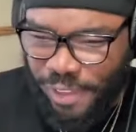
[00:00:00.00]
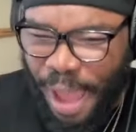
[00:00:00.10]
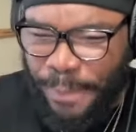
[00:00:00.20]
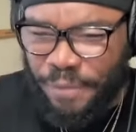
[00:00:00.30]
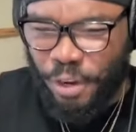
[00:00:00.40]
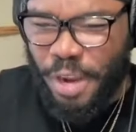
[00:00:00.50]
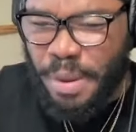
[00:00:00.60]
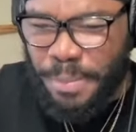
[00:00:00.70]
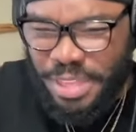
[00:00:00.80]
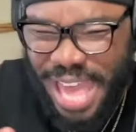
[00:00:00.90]
lineman, for him
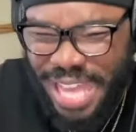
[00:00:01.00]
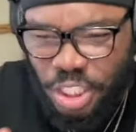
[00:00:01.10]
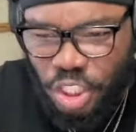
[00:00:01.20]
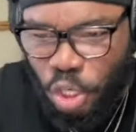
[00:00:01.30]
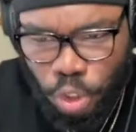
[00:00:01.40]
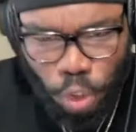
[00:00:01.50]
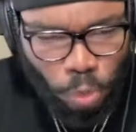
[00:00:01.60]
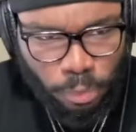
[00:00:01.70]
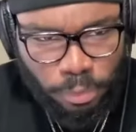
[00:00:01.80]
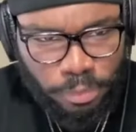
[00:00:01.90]
to be that
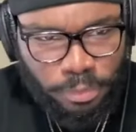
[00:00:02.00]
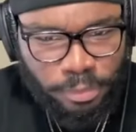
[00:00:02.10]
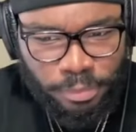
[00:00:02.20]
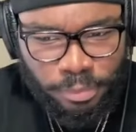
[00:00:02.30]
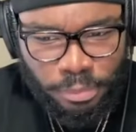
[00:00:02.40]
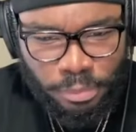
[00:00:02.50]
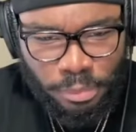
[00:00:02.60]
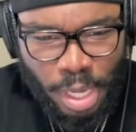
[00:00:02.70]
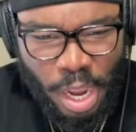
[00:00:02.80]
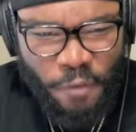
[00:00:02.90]
surgical,
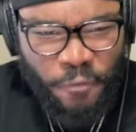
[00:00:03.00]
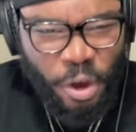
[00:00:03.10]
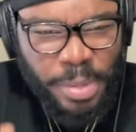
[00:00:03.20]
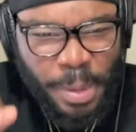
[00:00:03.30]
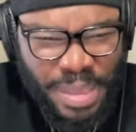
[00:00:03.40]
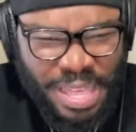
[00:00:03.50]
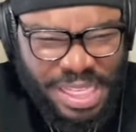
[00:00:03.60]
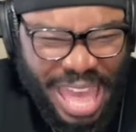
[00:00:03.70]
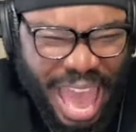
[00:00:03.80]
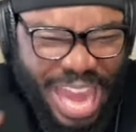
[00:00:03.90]
for him to be
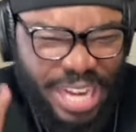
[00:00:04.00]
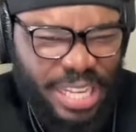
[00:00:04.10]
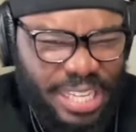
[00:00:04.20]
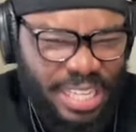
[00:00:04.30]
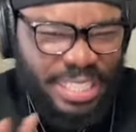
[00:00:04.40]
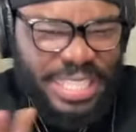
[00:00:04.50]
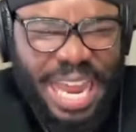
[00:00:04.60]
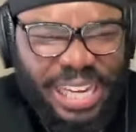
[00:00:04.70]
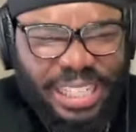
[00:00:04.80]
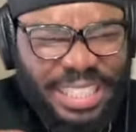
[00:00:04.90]
that
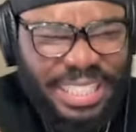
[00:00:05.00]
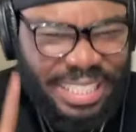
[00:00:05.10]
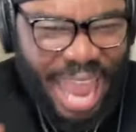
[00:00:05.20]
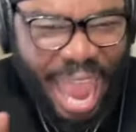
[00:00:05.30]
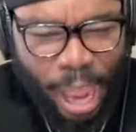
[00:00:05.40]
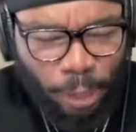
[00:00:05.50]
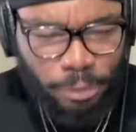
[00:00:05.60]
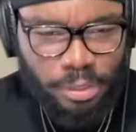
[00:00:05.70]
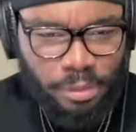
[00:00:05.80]
technically sound,